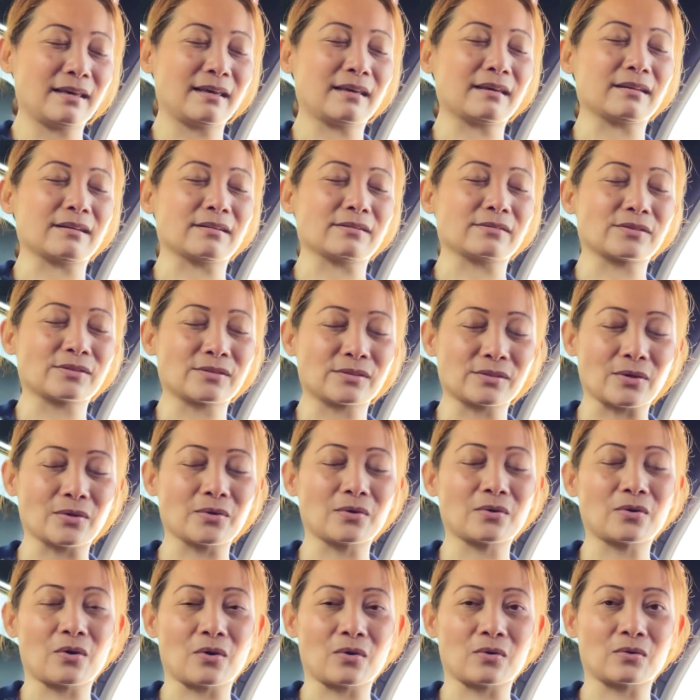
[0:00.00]
And it's
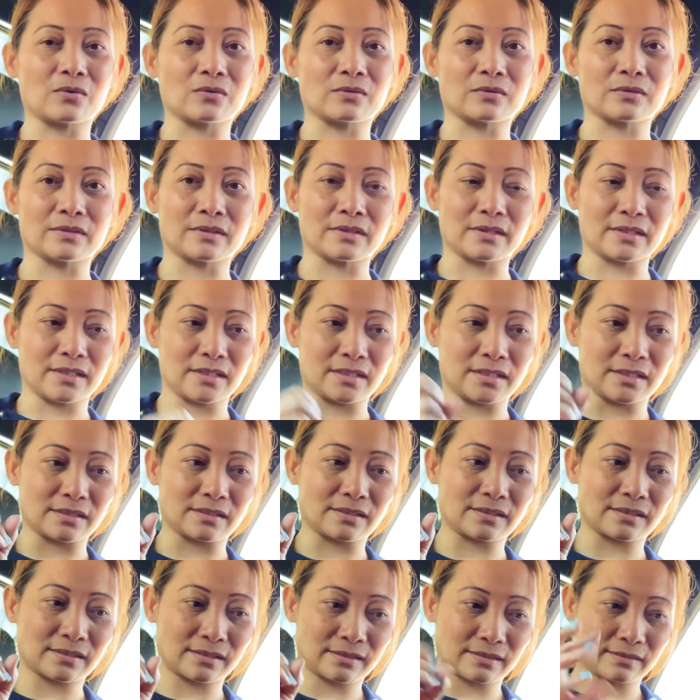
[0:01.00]
so cold.
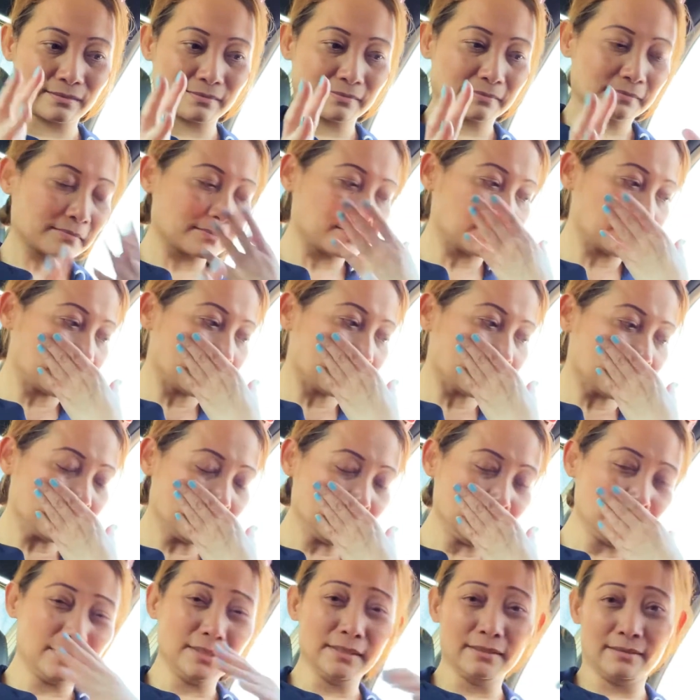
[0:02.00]
It's
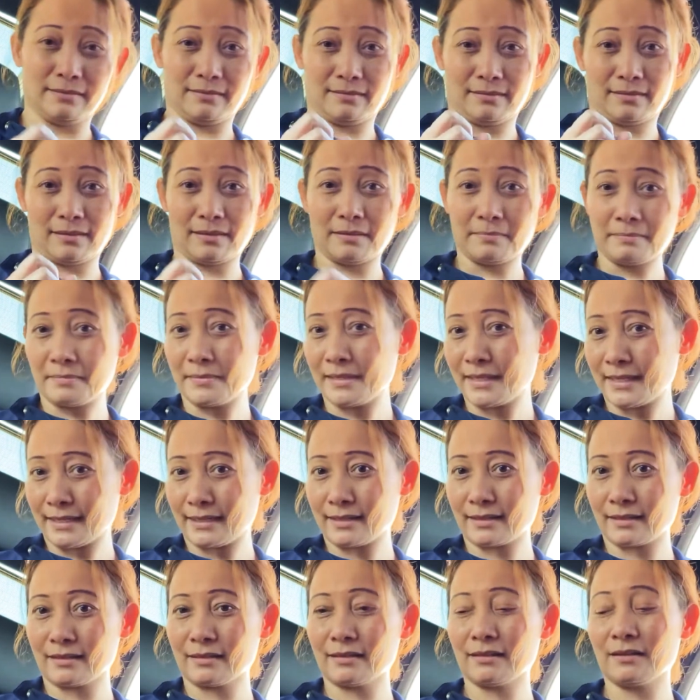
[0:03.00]

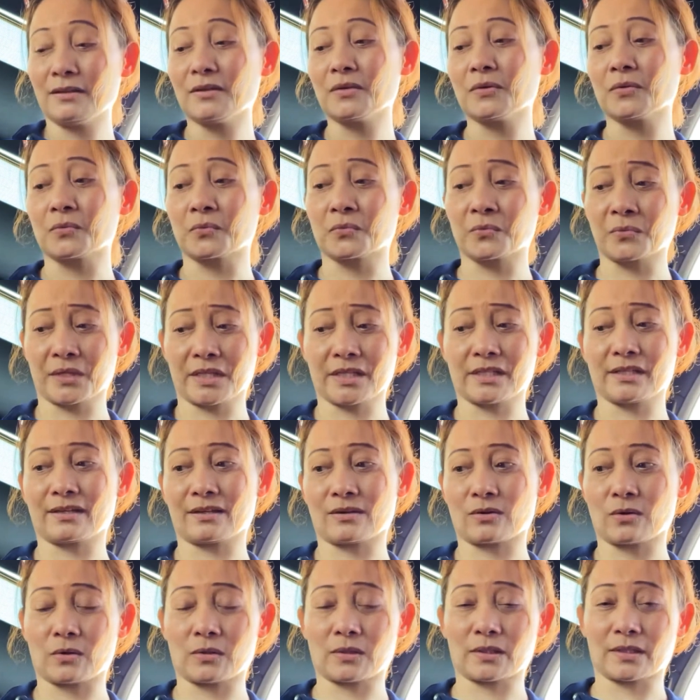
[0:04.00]
emitting really
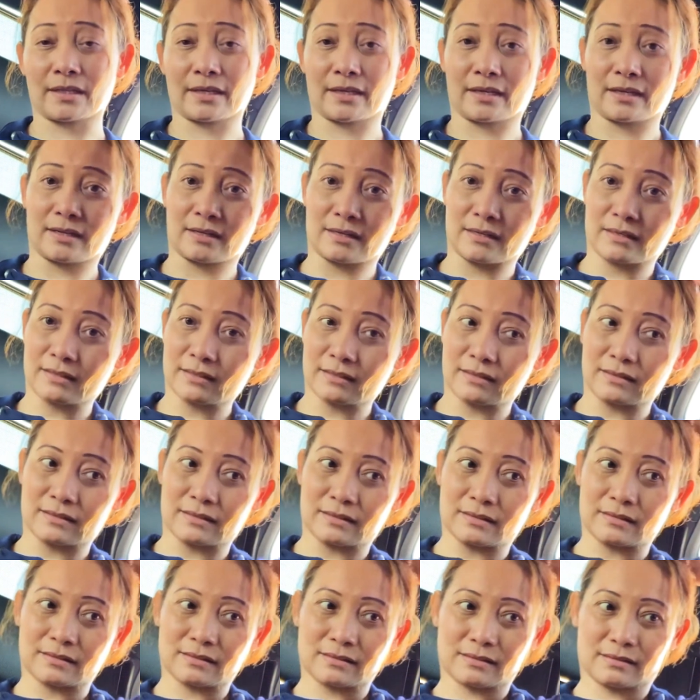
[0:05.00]
cold air.
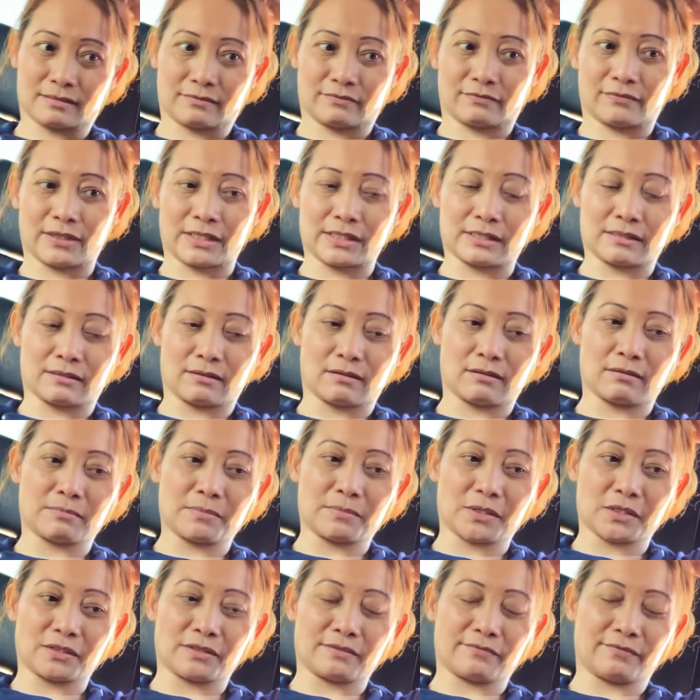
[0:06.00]
It
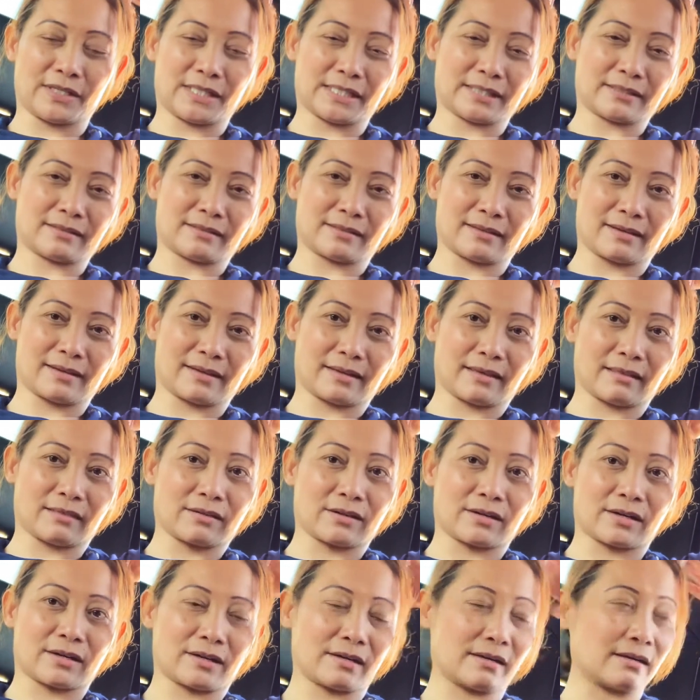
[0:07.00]
almost feels like
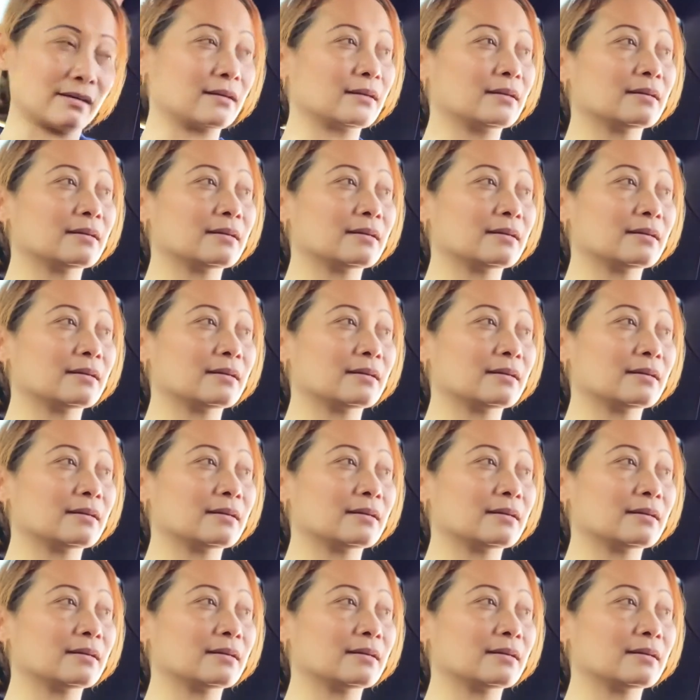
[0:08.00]
they're